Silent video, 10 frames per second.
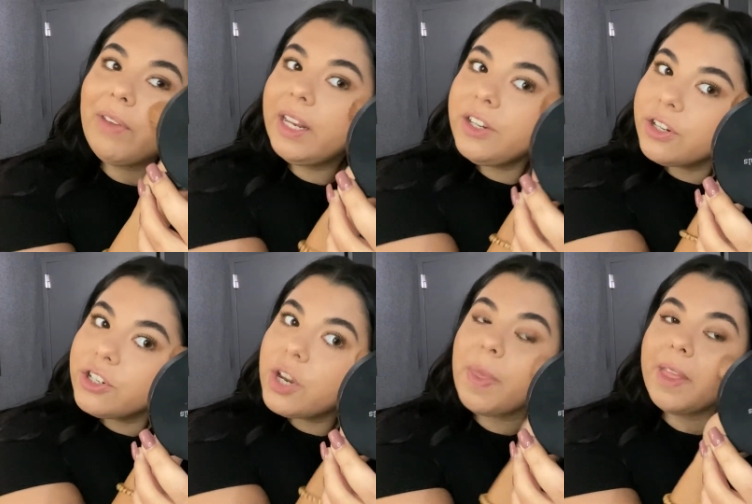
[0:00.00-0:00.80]
an
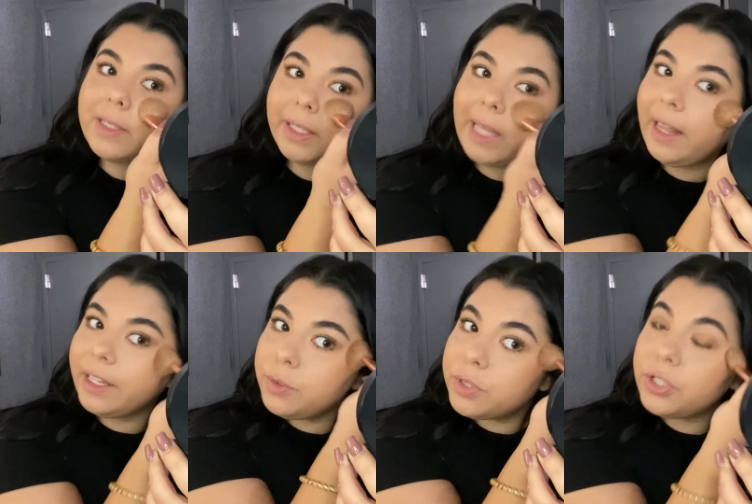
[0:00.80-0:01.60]
internship and things like that,
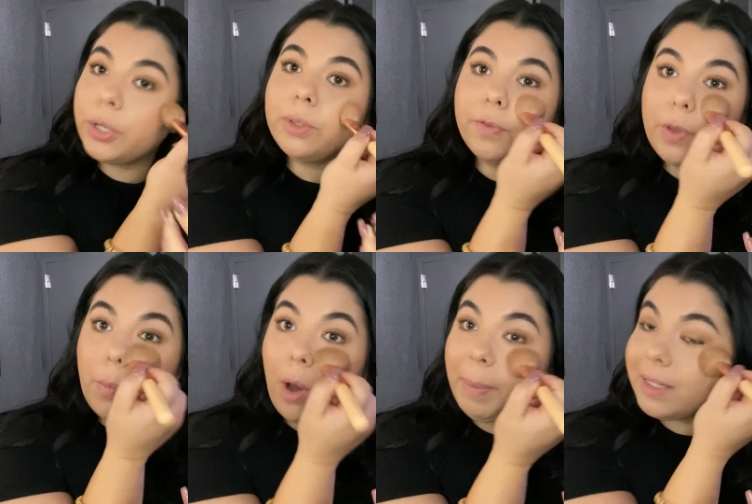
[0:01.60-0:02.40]
like do's and don'ts if you
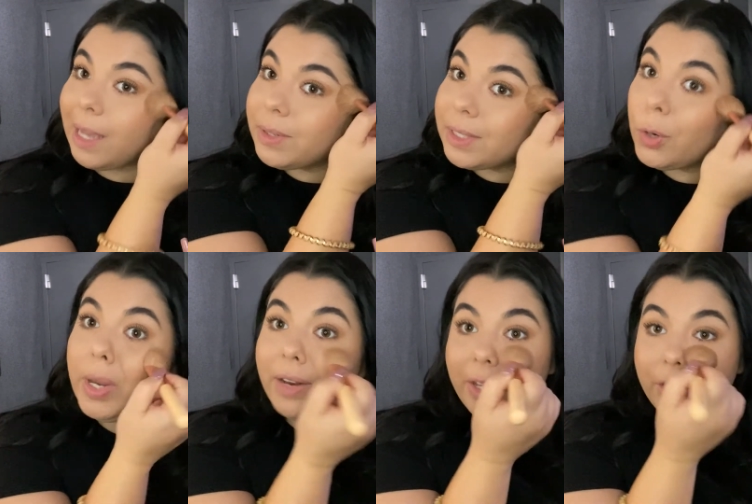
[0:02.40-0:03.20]
want, because I was the
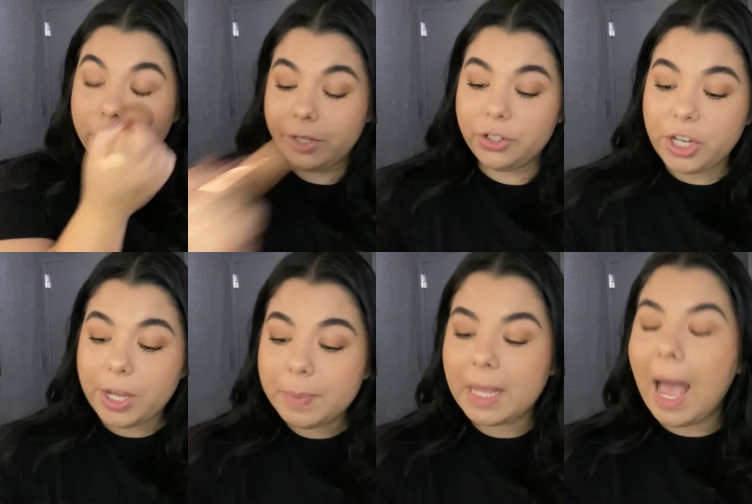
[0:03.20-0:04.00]
queen of
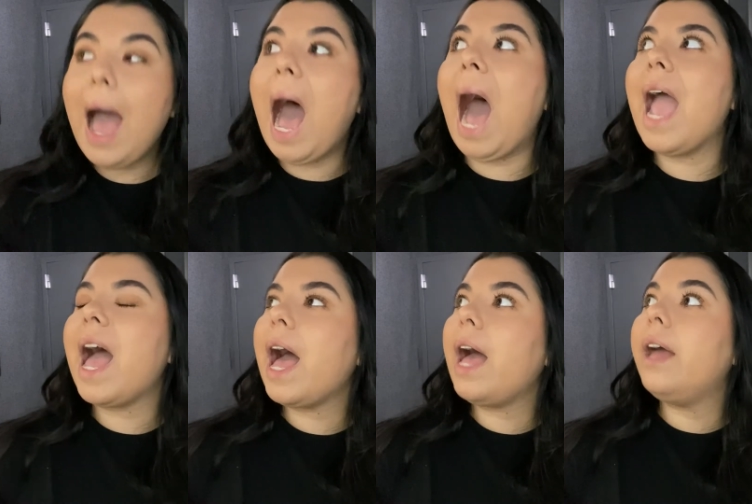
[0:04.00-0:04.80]
internships. I
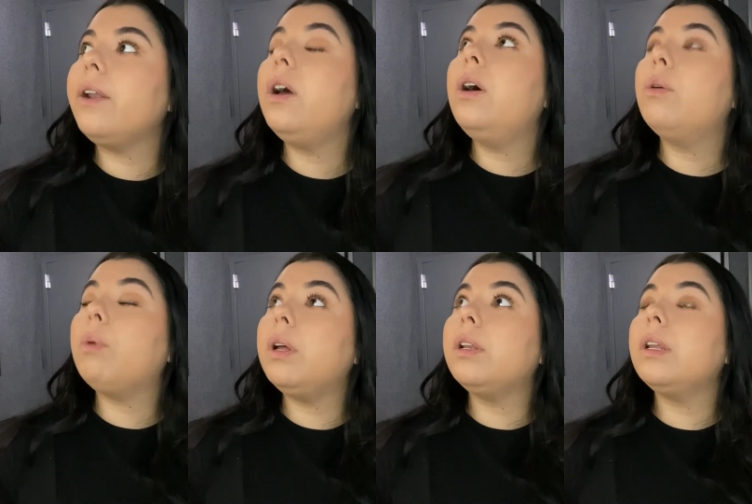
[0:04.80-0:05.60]
had
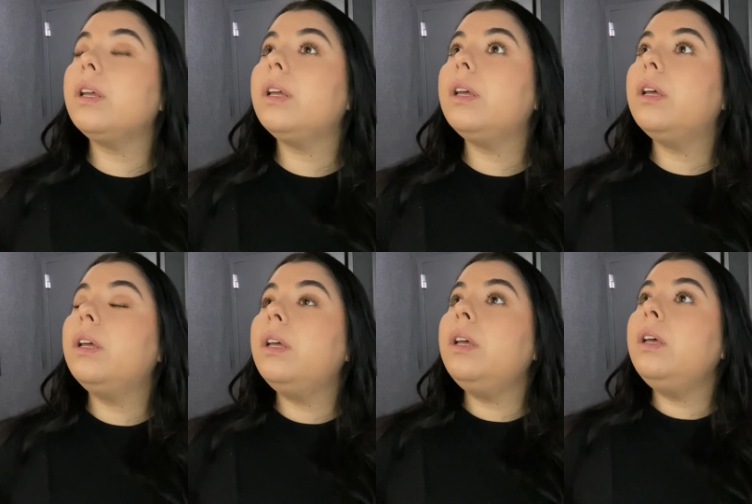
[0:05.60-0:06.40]
4
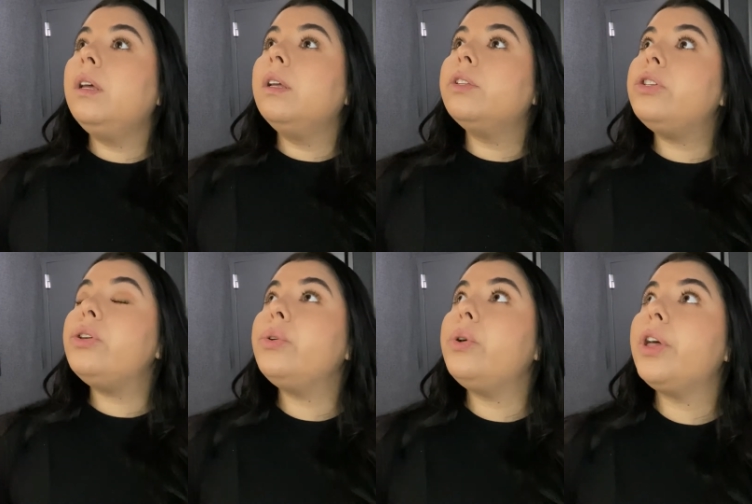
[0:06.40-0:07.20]

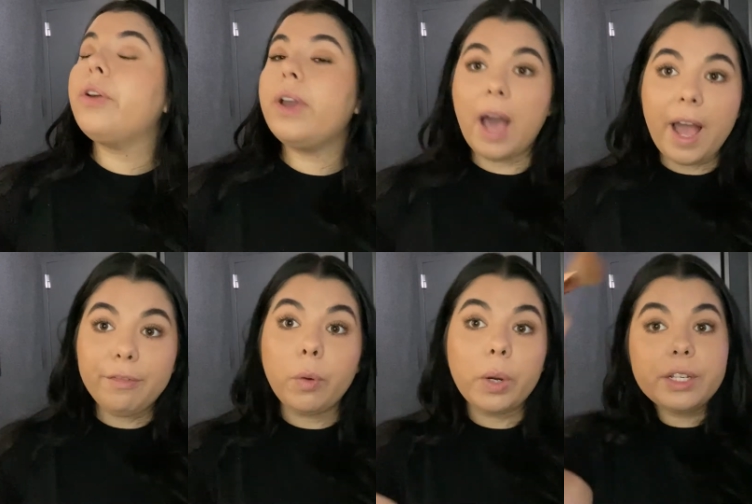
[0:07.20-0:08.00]

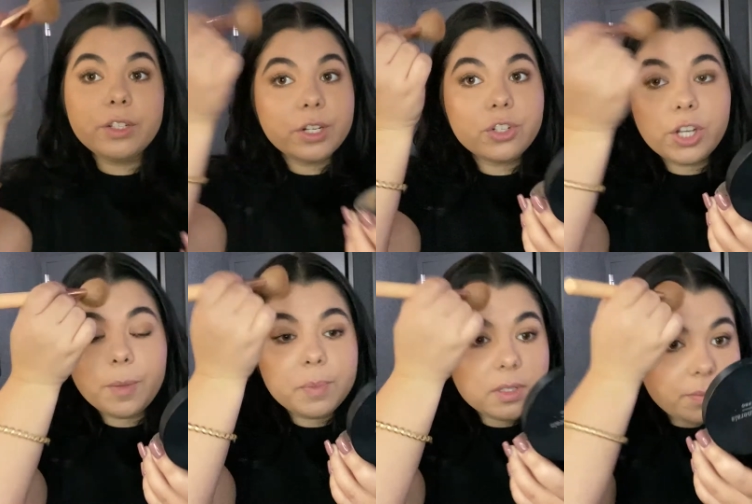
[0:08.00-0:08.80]

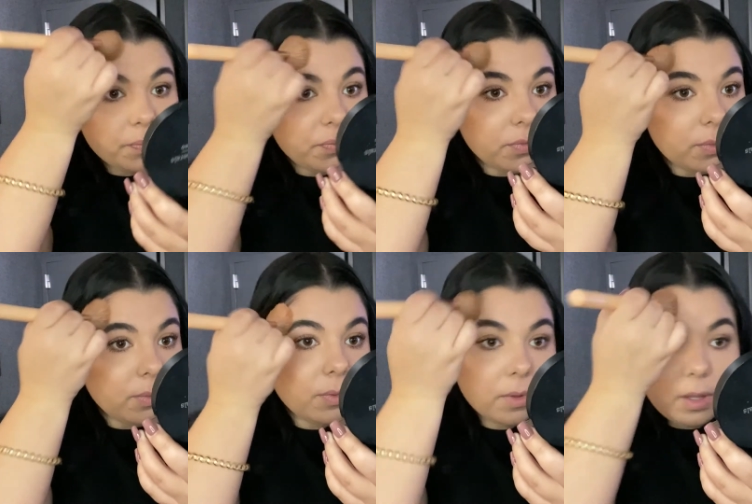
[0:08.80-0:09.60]
internships.
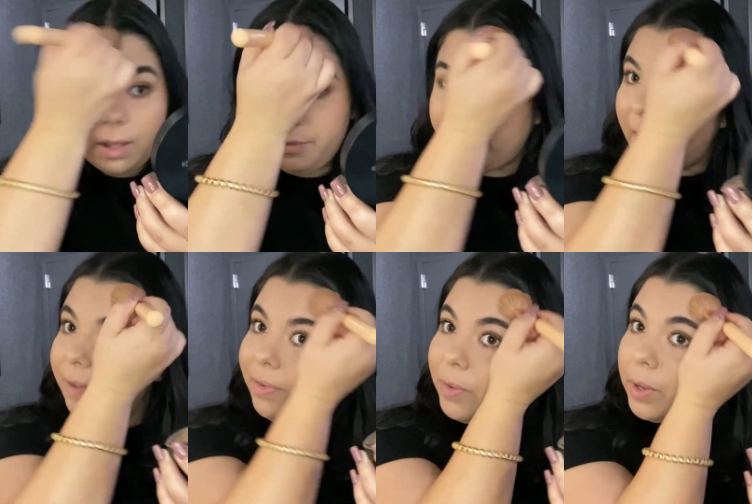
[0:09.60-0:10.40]

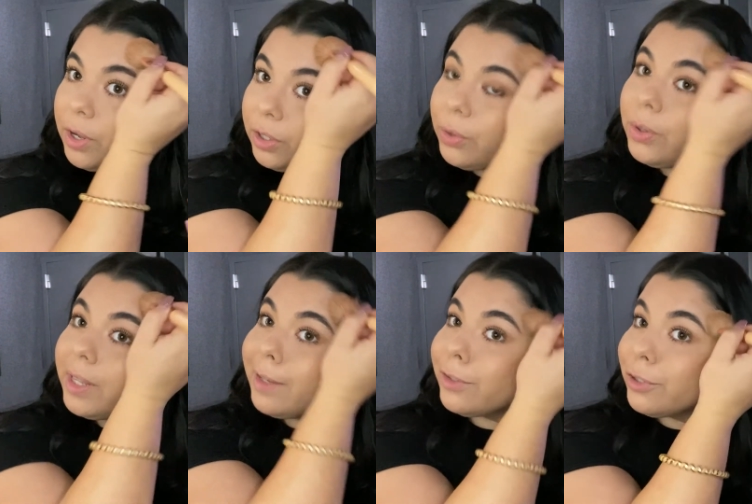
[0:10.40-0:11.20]
5 if you include
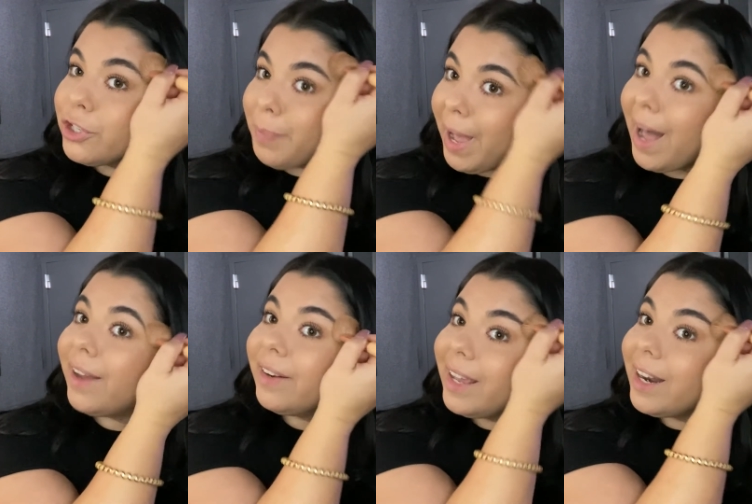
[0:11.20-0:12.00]
the internship I
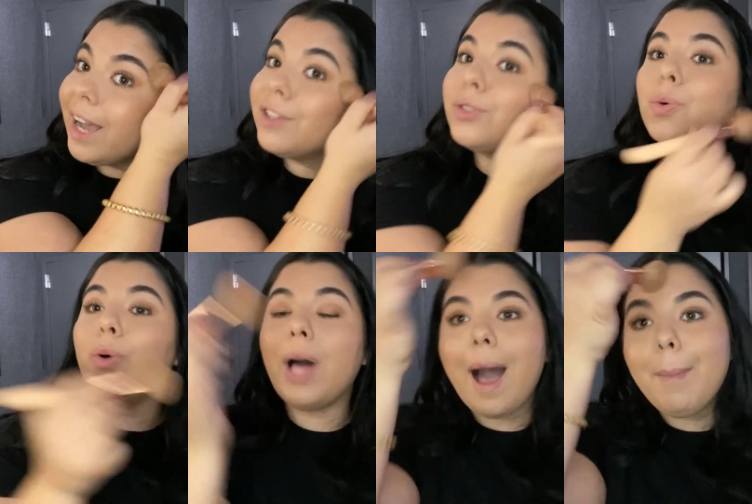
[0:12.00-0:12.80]
had in high
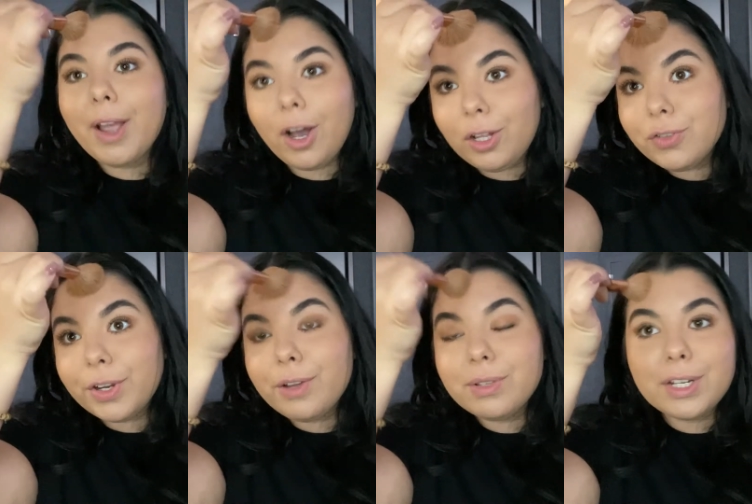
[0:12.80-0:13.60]
school at my college
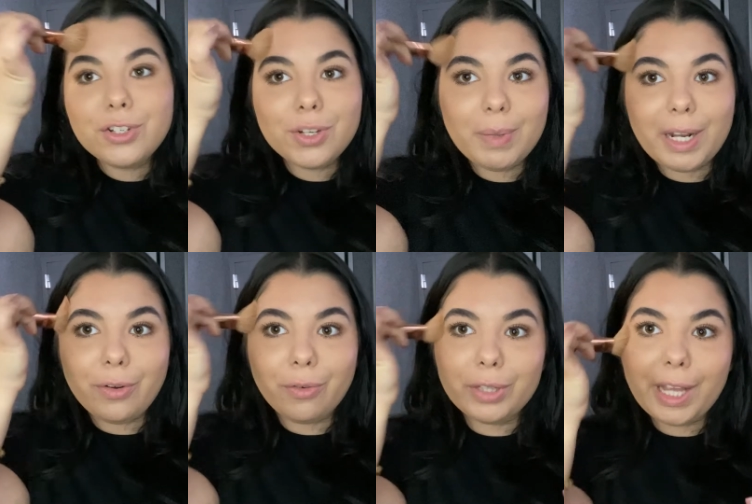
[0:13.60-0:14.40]
radio station, but I
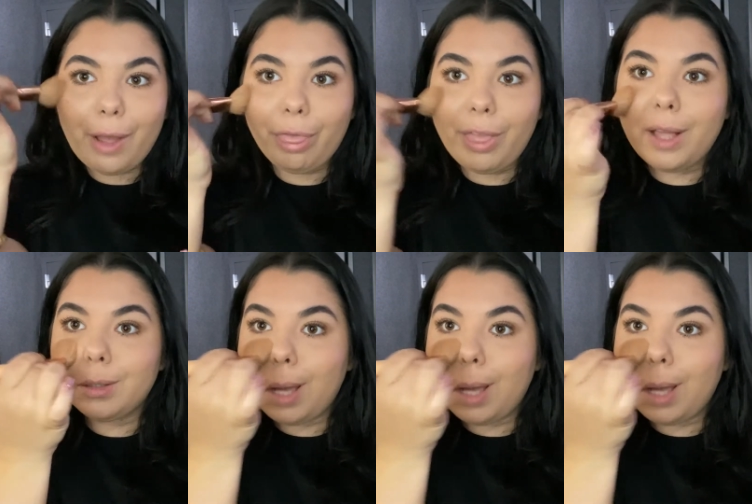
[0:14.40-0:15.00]
don't really count that.